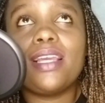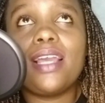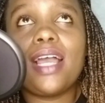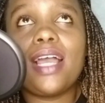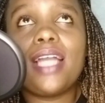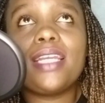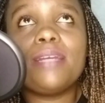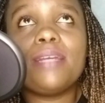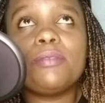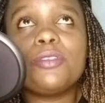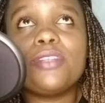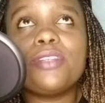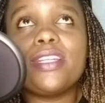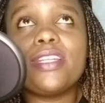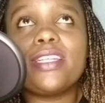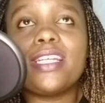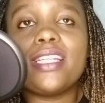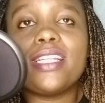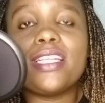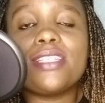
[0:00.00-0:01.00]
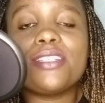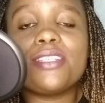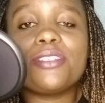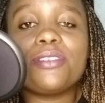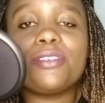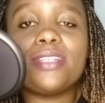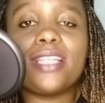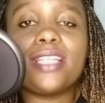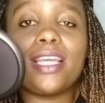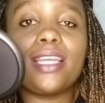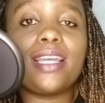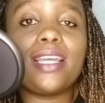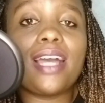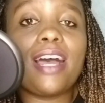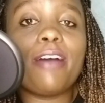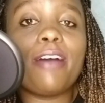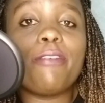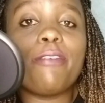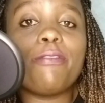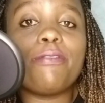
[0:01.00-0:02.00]
I came to the realization, like,
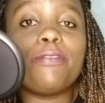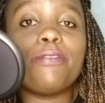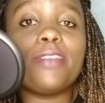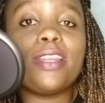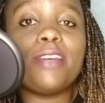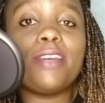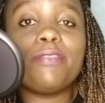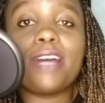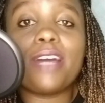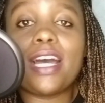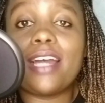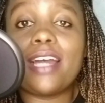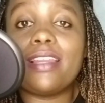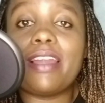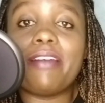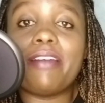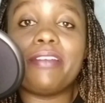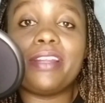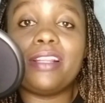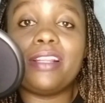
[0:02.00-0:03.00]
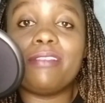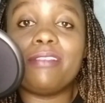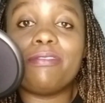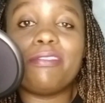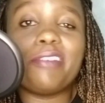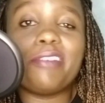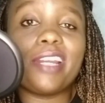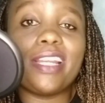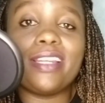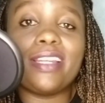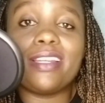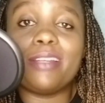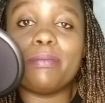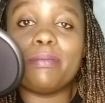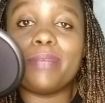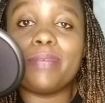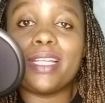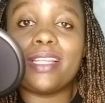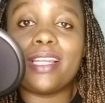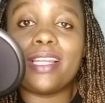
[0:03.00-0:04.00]
I've never had a real friend in
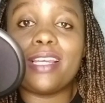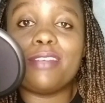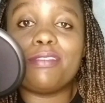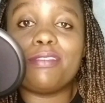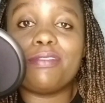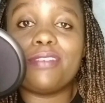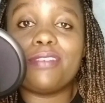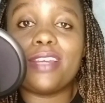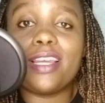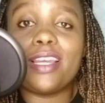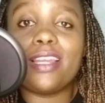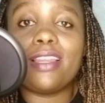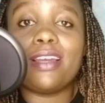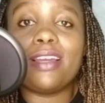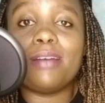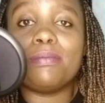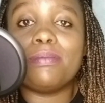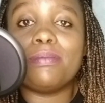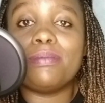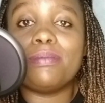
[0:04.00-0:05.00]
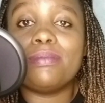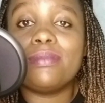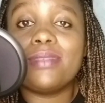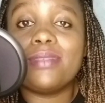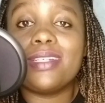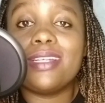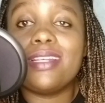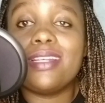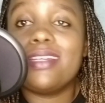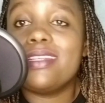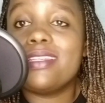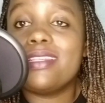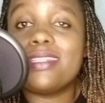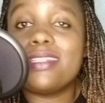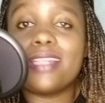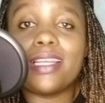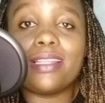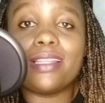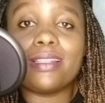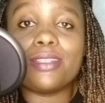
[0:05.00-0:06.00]
my life. And I'm
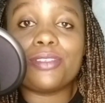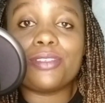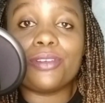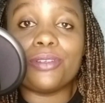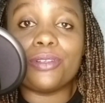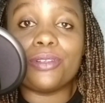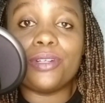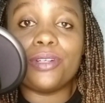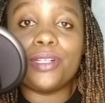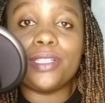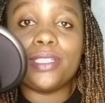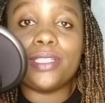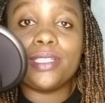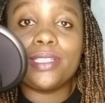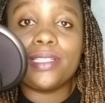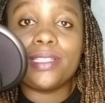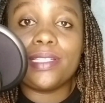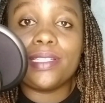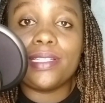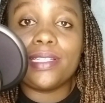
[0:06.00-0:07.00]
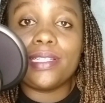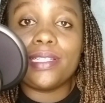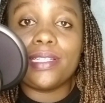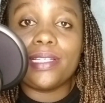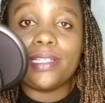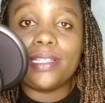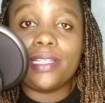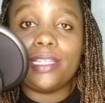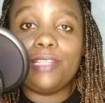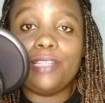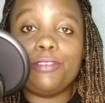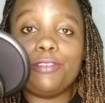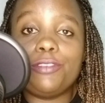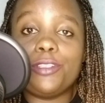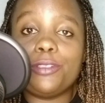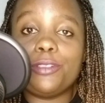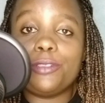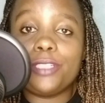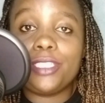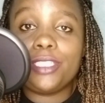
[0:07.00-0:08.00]
saying this on God. If
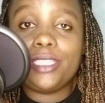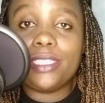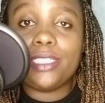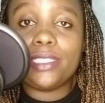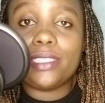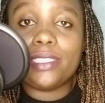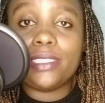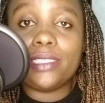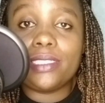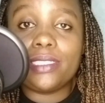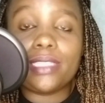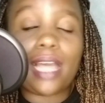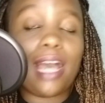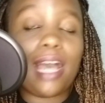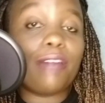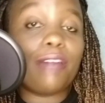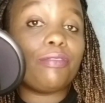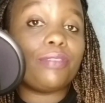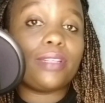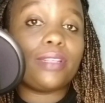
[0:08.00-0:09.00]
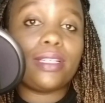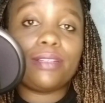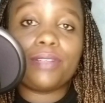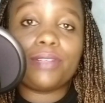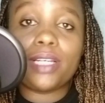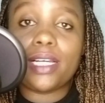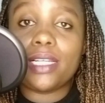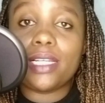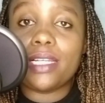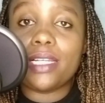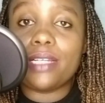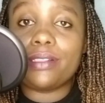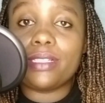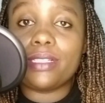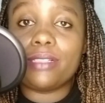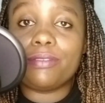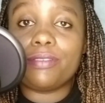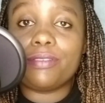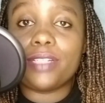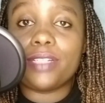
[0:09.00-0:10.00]
you're watching this, I've never had a
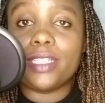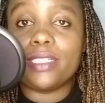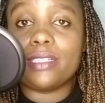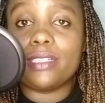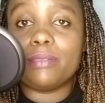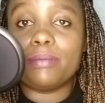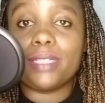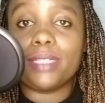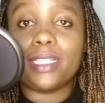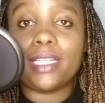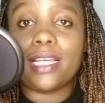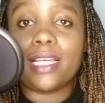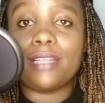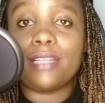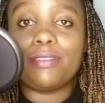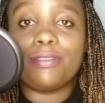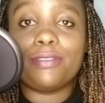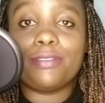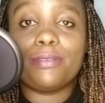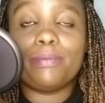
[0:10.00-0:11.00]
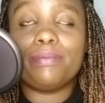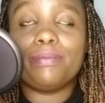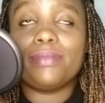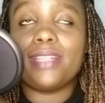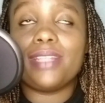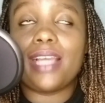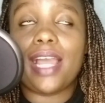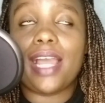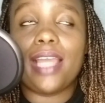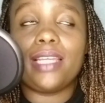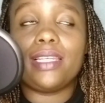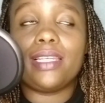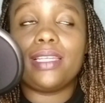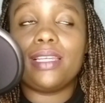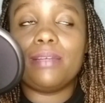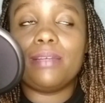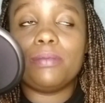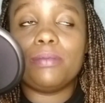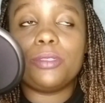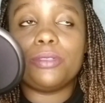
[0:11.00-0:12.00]
real friend in my life. I
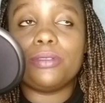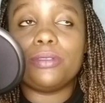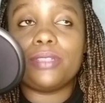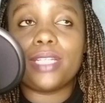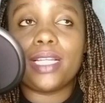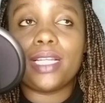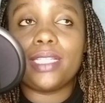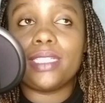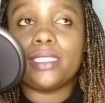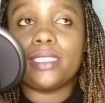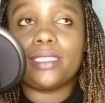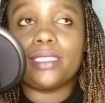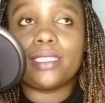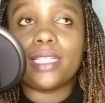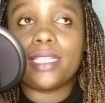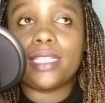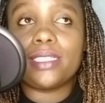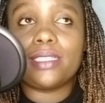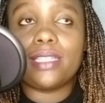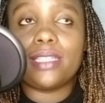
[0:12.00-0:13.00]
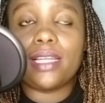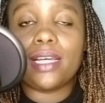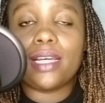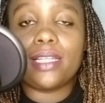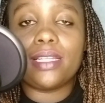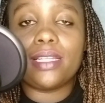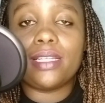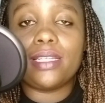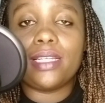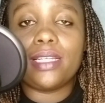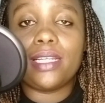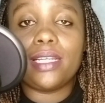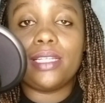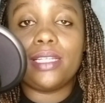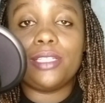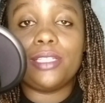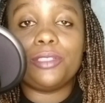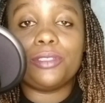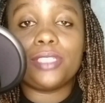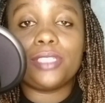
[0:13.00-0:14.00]
came to realize that the other day, and
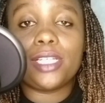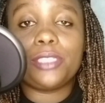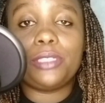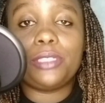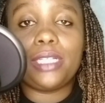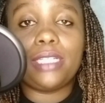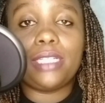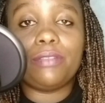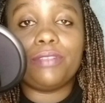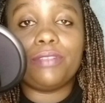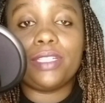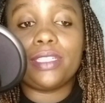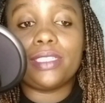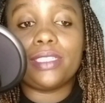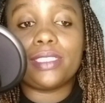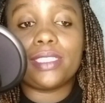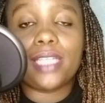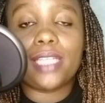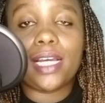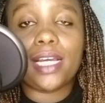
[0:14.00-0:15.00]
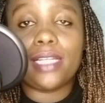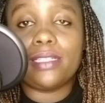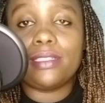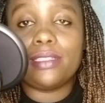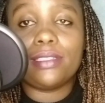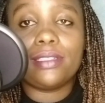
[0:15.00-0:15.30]
it was actually very sad.